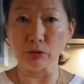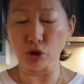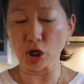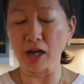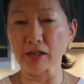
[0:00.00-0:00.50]

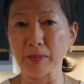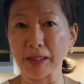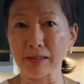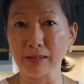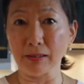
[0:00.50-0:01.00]
jars
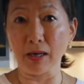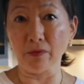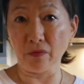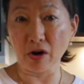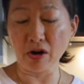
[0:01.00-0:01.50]
because they are
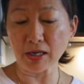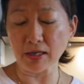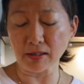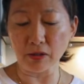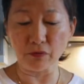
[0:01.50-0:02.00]
very
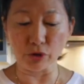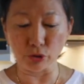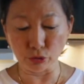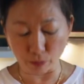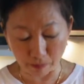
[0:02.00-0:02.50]
easy for you to